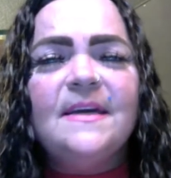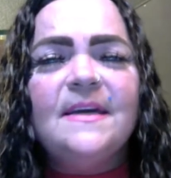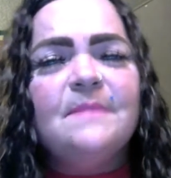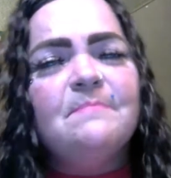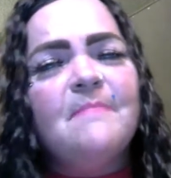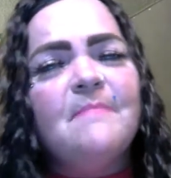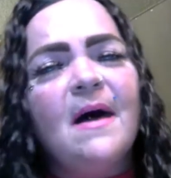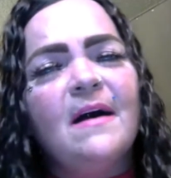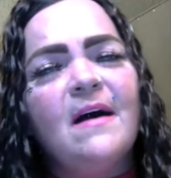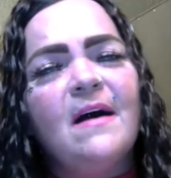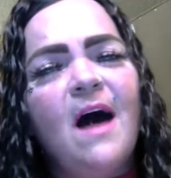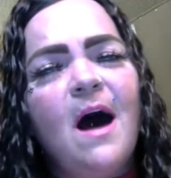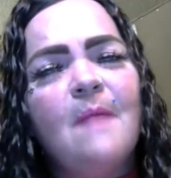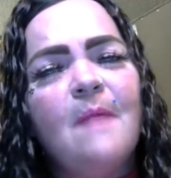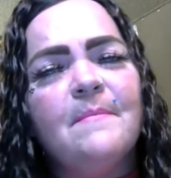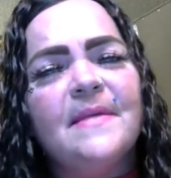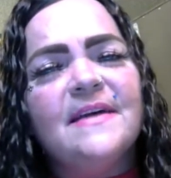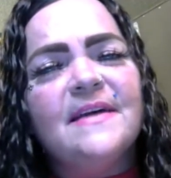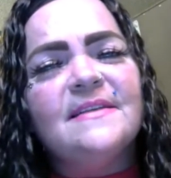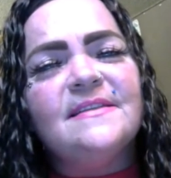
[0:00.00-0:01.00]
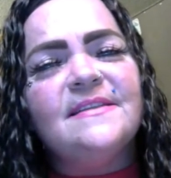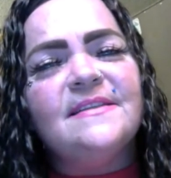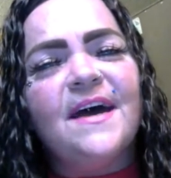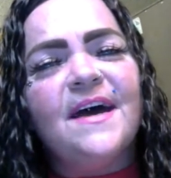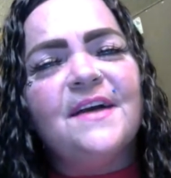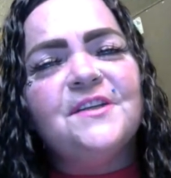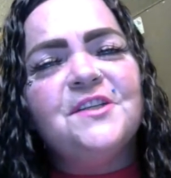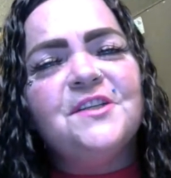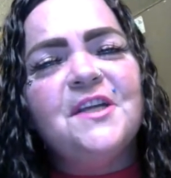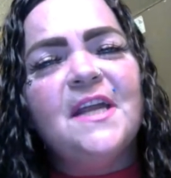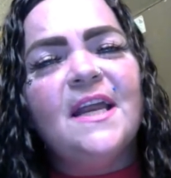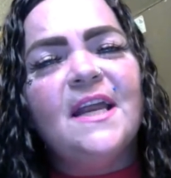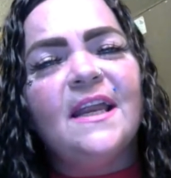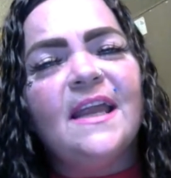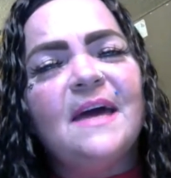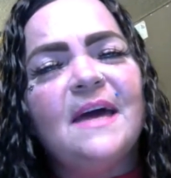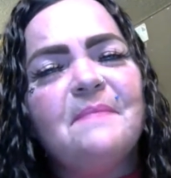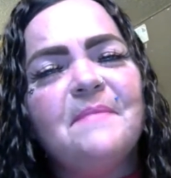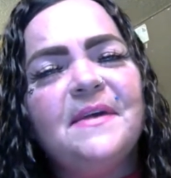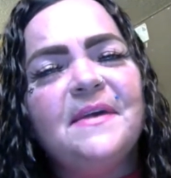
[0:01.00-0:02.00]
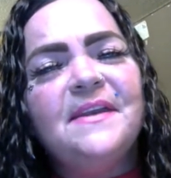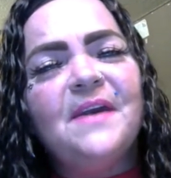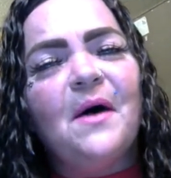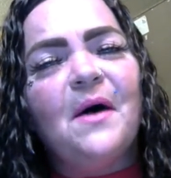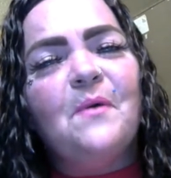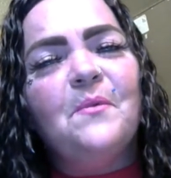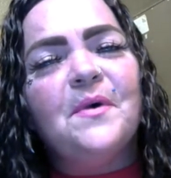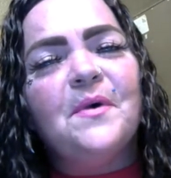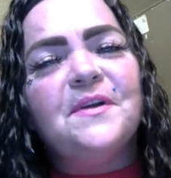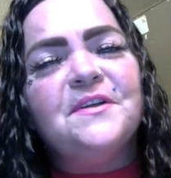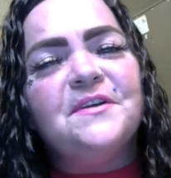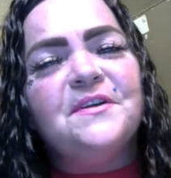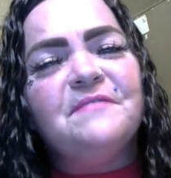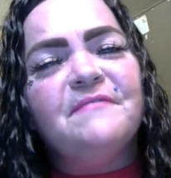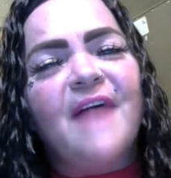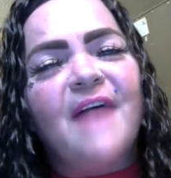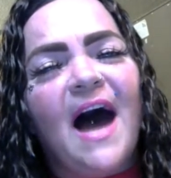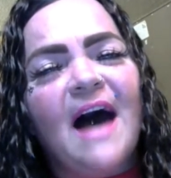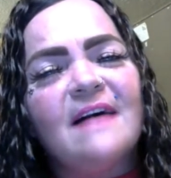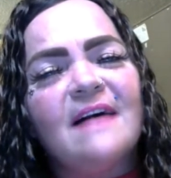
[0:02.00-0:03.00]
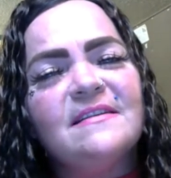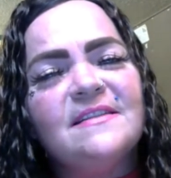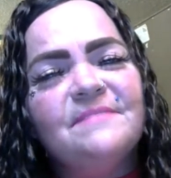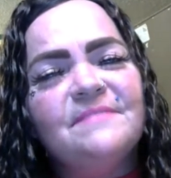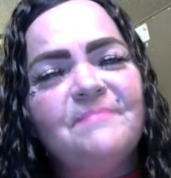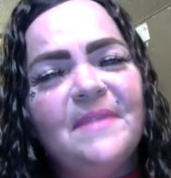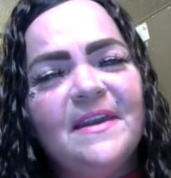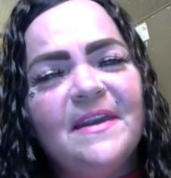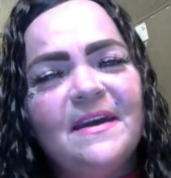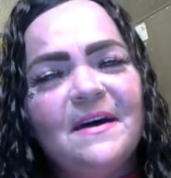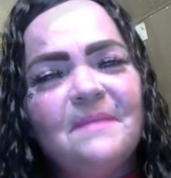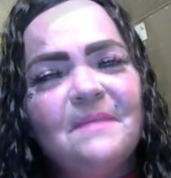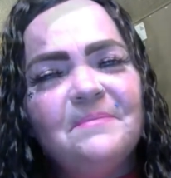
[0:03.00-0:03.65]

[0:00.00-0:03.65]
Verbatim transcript: in my comment section and let me know what you guys have been up